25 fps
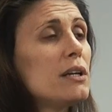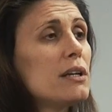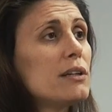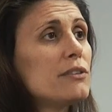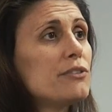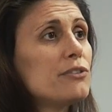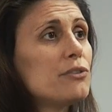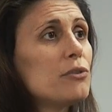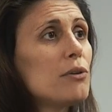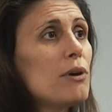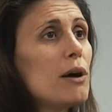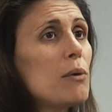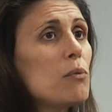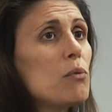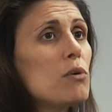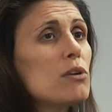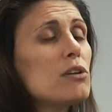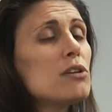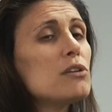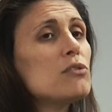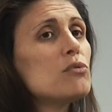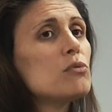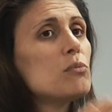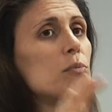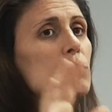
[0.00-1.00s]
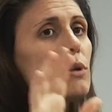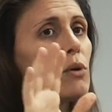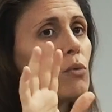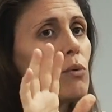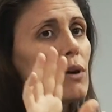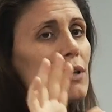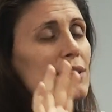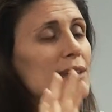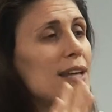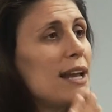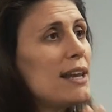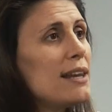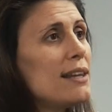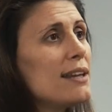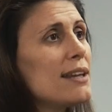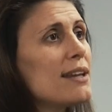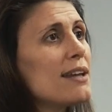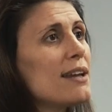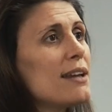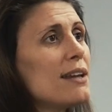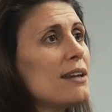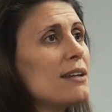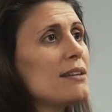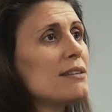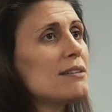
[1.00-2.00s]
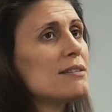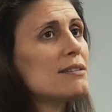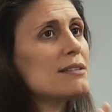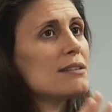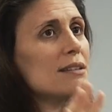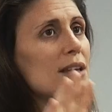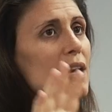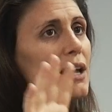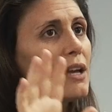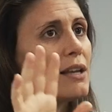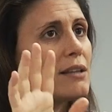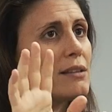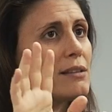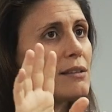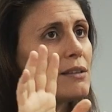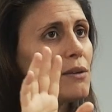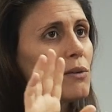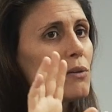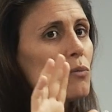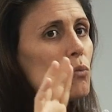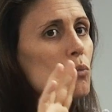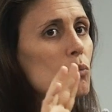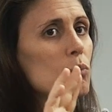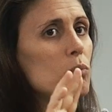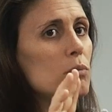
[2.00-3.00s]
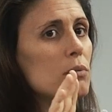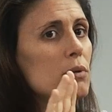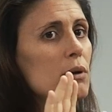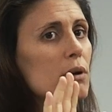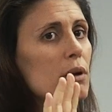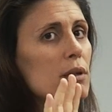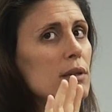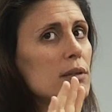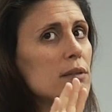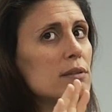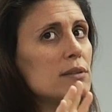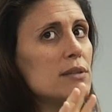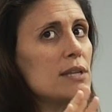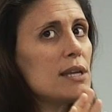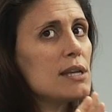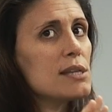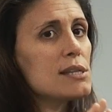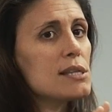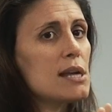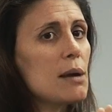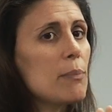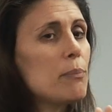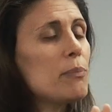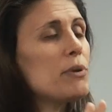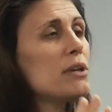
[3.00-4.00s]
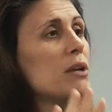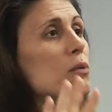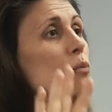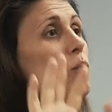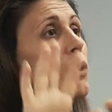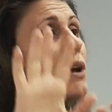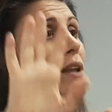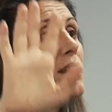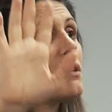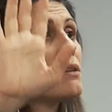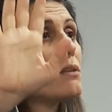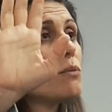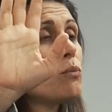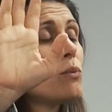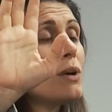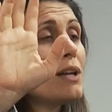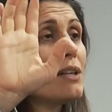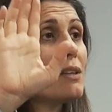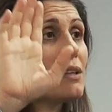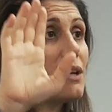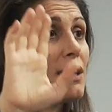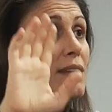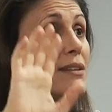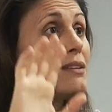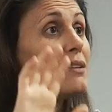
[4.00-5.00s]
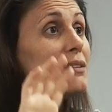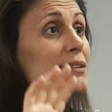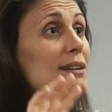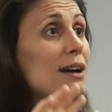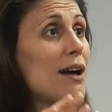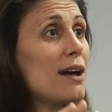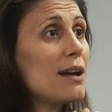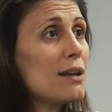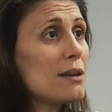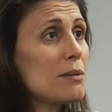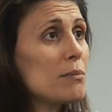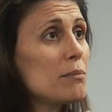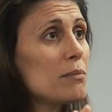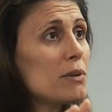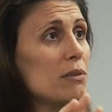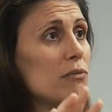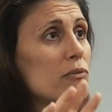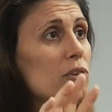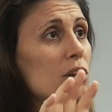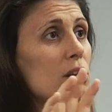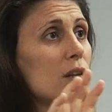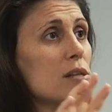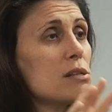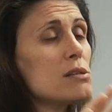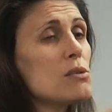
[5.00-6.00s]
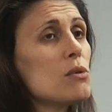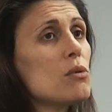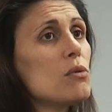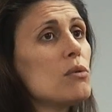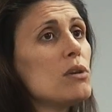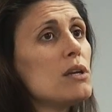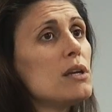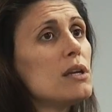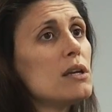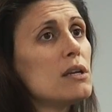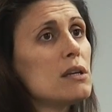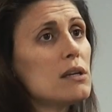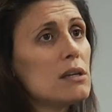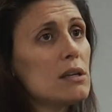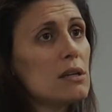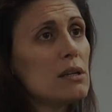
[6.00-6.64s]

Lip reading: So I want it to be quite delicate, and things happening one at a time, very slowly.